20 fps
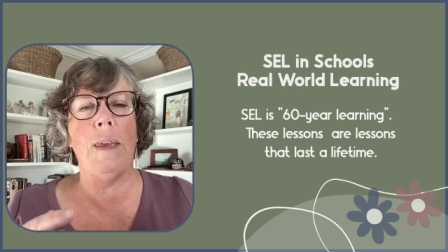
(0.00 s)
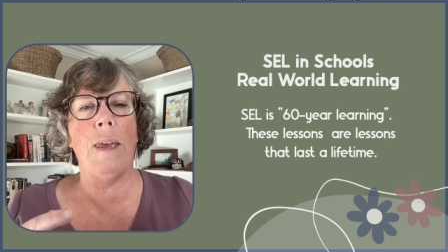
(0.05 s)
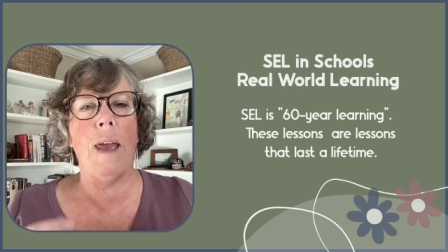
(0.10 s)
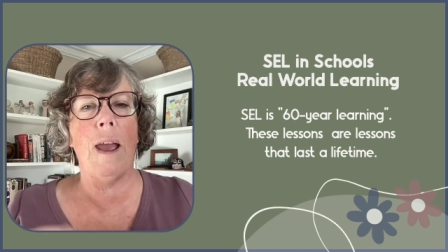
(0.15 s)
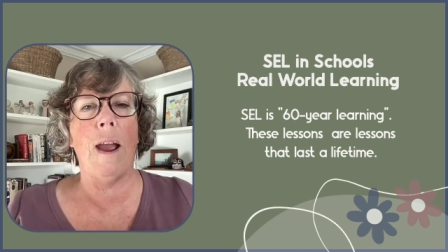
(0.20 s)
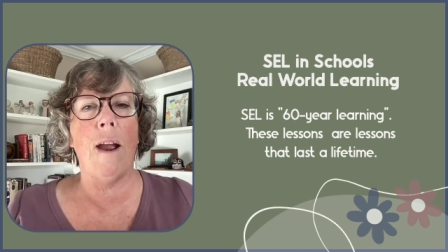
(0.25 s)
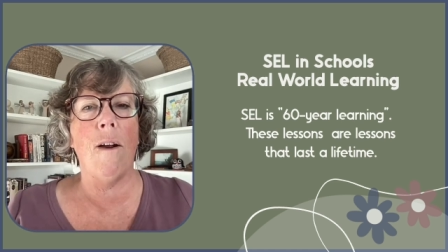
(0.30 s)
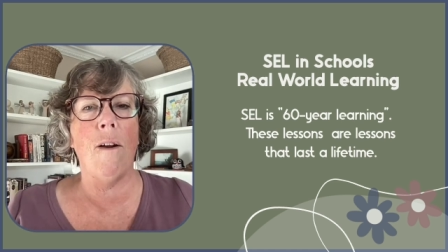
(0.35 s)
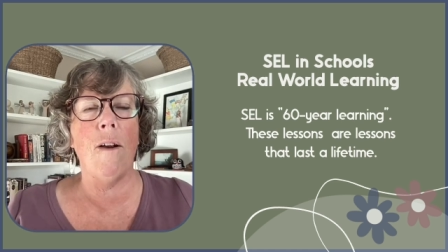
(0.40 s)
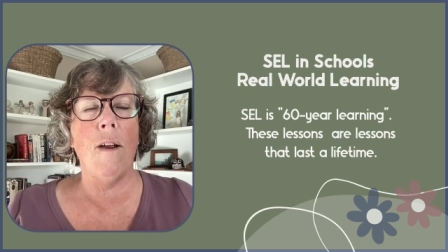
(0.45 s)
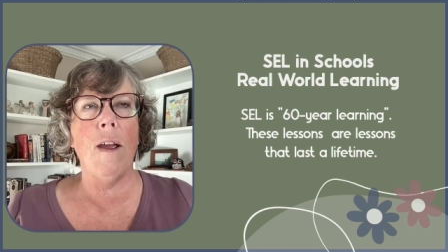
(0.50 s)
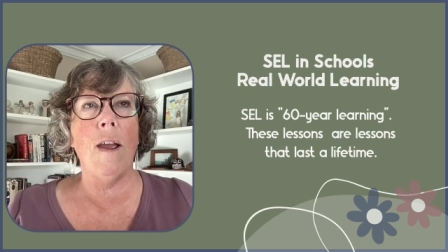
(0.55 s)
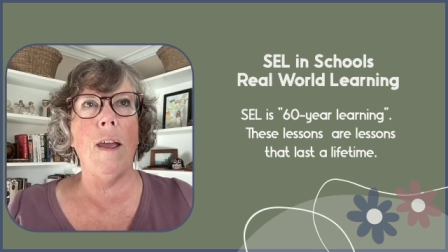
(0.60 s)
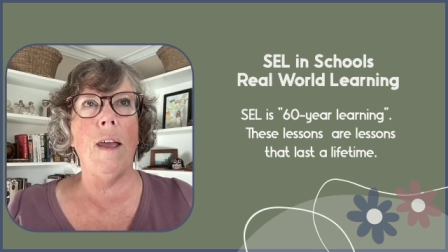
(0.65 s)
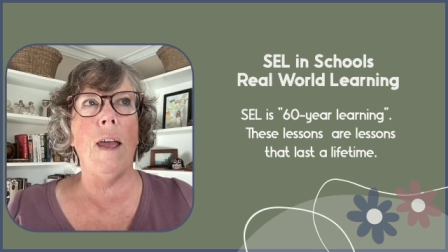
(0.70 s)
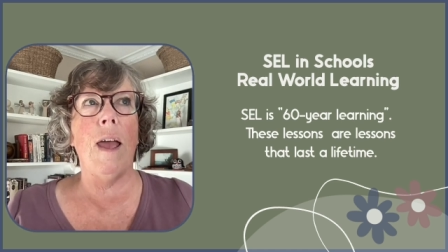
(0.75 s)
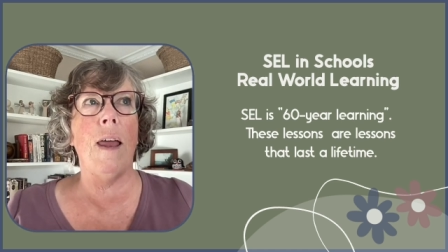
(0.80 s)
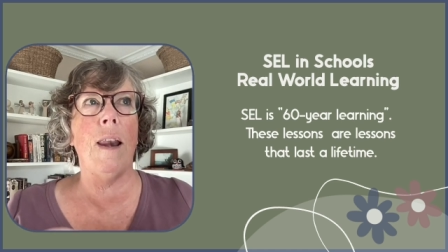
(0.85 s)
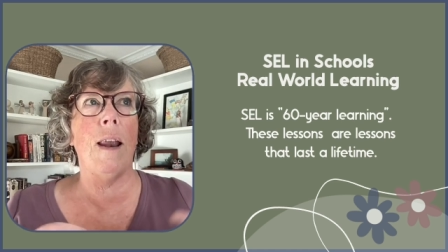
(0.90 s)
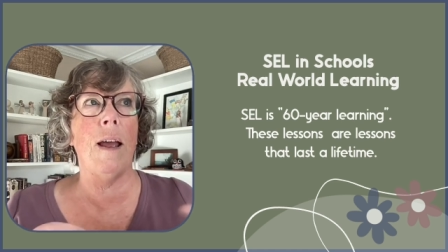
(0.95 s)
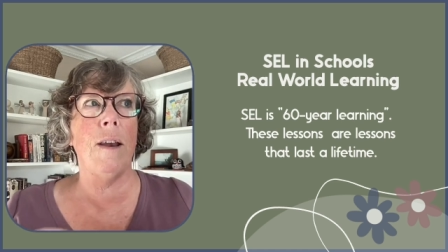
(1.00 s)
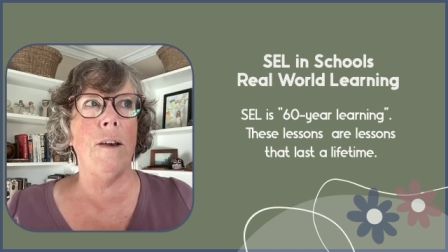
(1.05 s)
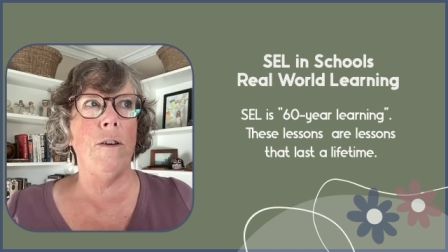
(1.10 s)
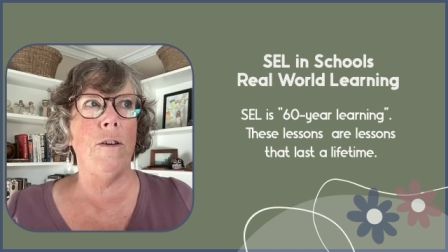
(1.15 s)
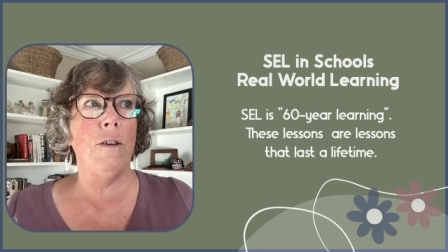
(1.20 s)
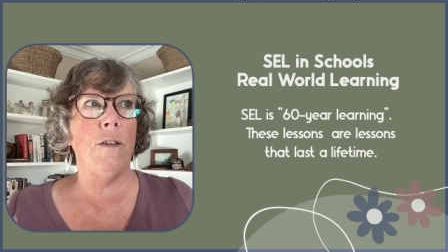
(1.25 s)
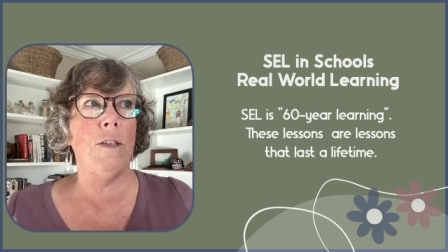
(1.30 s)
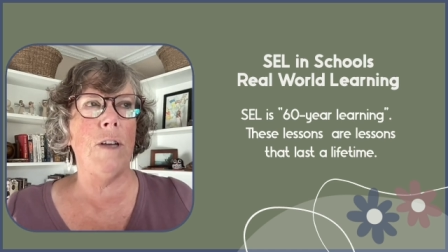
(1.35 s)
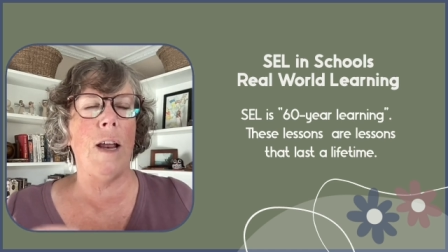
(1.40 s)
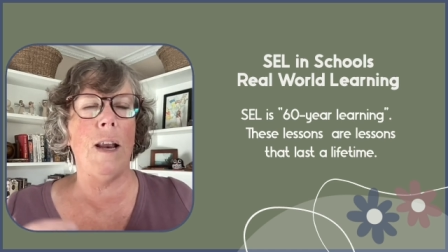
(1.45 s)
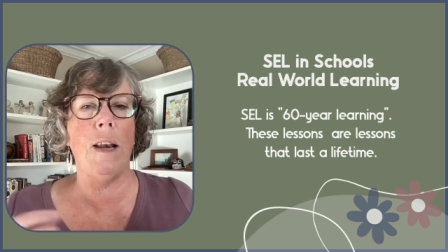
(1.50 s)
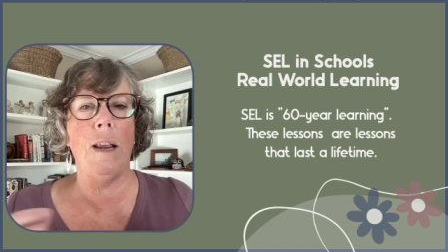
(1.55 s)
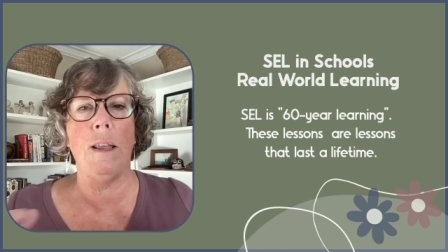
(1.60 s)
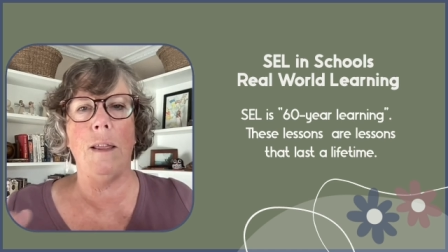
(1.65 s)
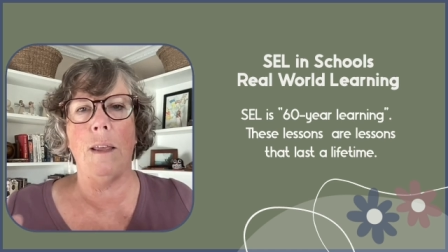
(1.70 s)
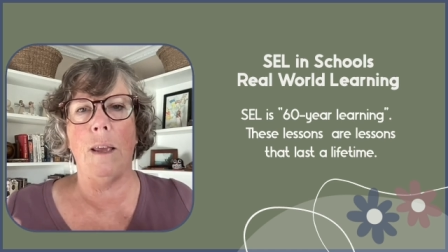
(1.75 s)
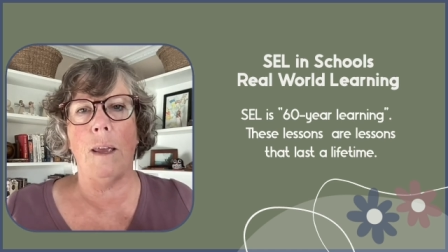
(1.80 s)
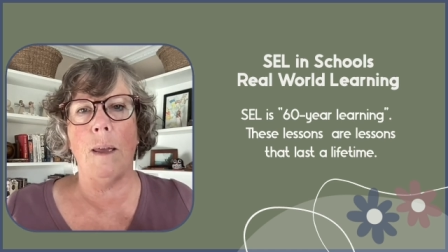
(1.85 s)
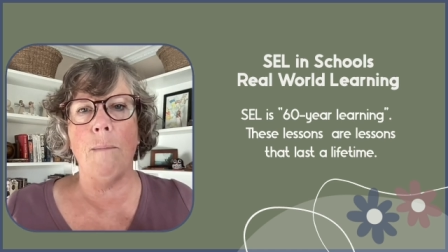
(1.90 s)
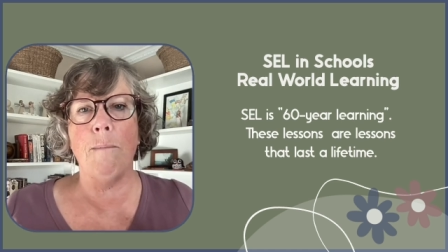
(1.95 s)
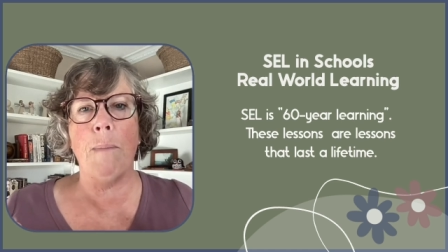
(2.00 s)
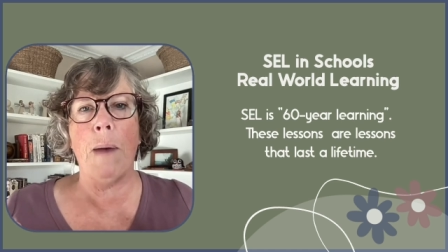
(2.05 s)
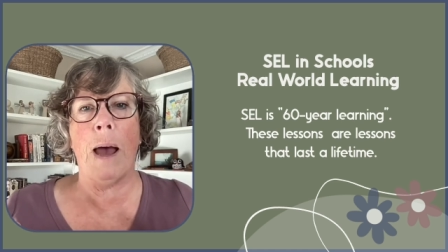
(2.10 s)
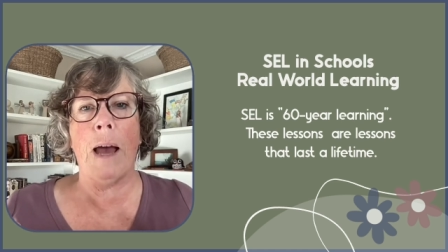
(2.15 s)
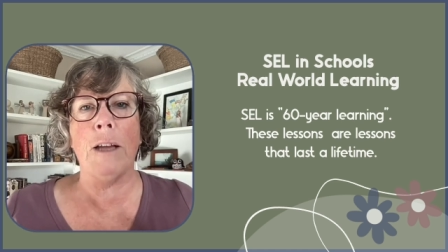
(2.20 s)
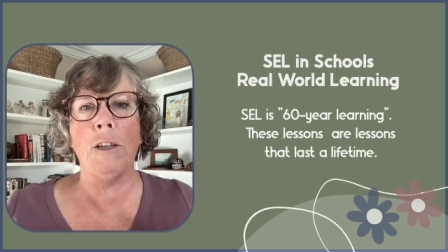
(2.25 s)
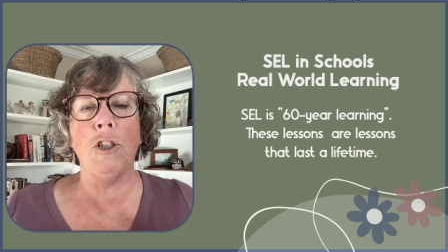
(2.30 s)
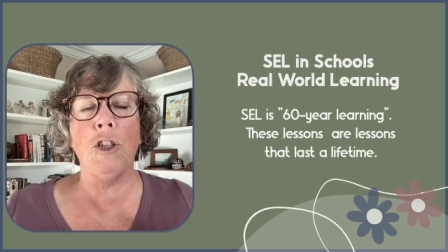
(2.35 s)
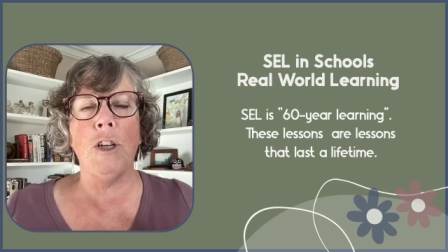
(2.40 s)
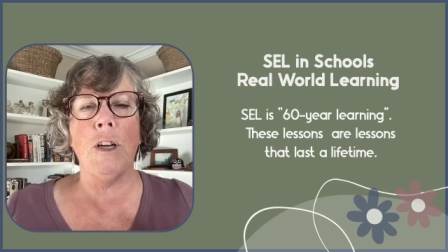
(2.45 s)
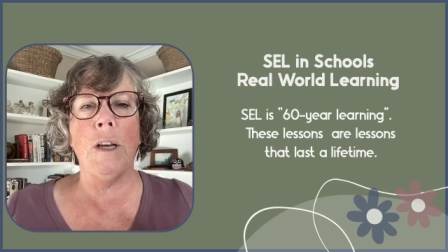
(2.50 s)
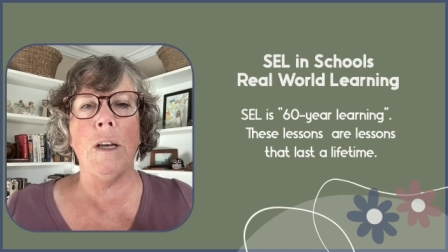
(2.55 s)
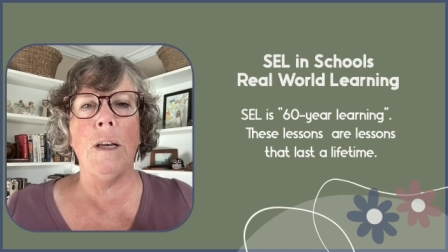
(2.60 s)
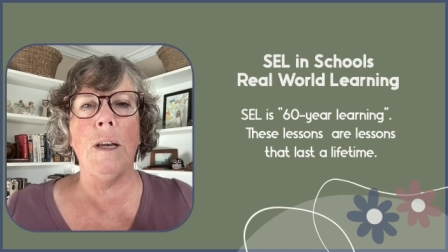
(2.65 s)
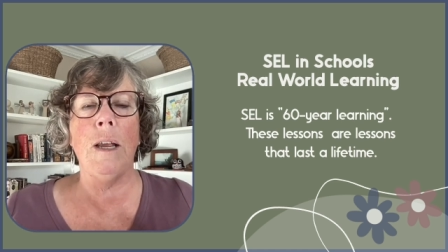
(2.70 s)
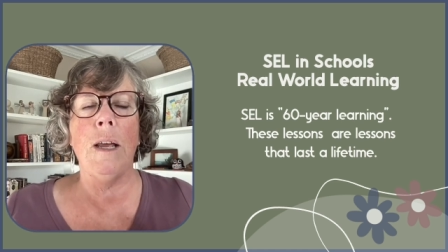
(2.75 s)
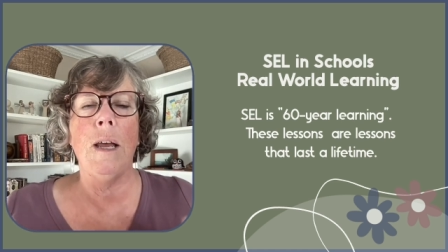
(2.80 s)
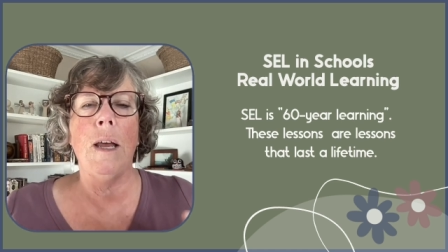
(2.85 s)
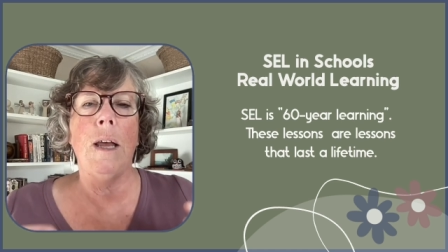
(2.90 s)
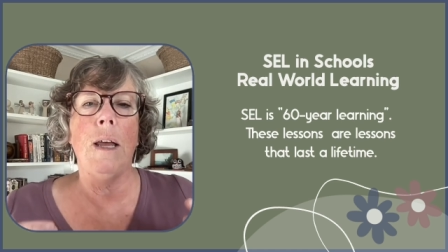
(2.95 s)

caring and understanding, the compassion,